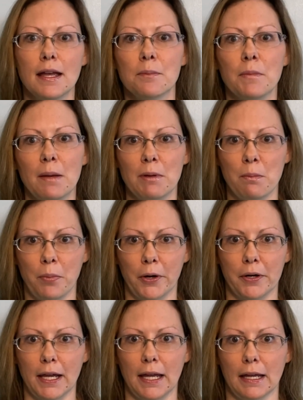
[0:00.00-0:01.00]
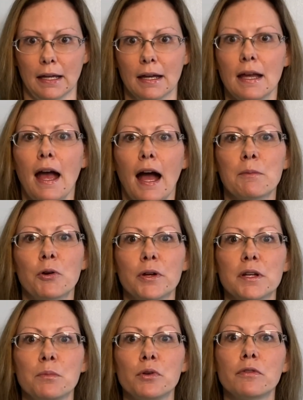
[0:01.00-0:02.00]
maybe barking. I'm going
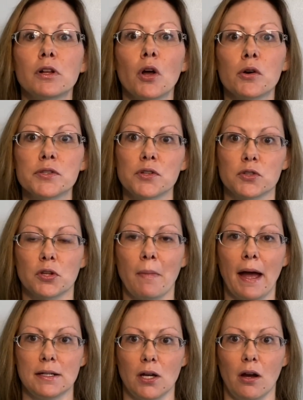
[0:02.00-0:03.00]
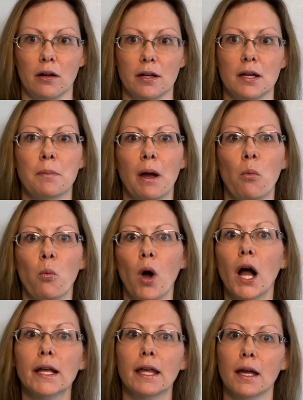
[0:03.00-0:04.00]
to move closer to my dog by
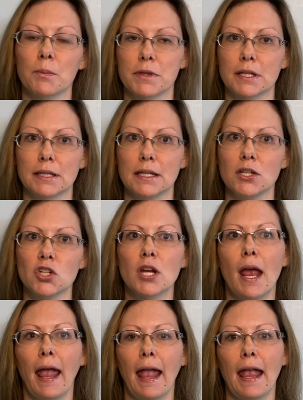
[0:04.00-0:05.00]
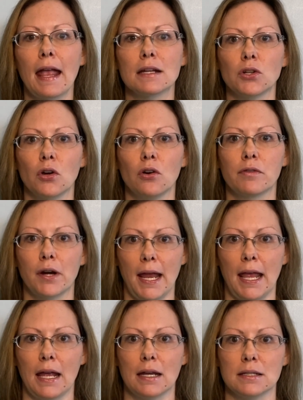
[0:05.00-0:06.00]
walking up the leash hand over
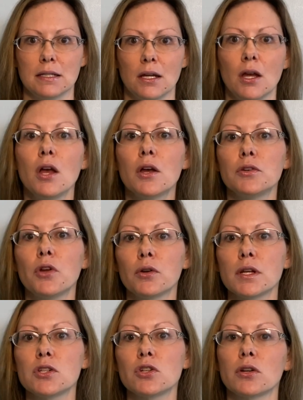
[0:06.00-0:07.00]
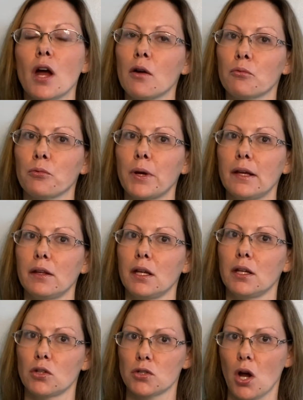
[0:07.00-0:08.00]
hand. Notice you're not reeling
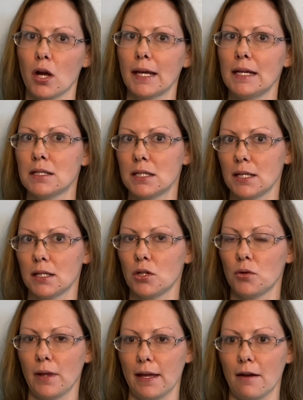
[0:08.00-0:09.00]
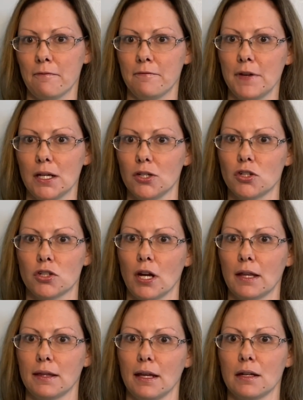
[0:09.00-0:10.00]
your dog into you like a fish
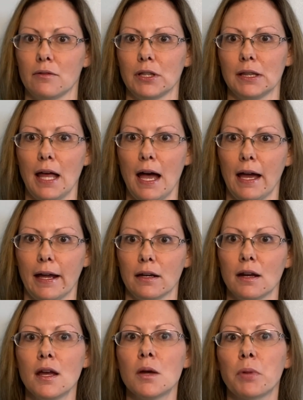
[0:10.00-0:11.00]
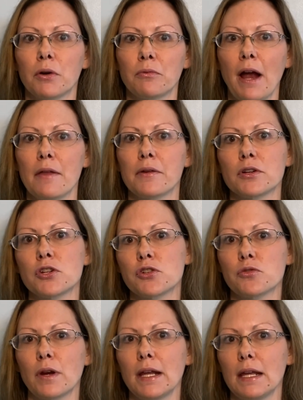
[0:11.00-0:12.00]
at the end of a line, but rather
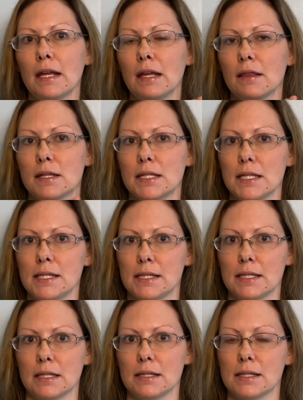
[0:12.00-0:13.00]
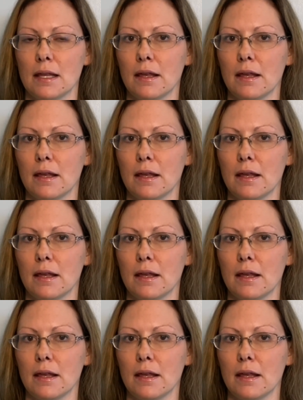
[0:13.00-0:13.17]
shrinking the distance and the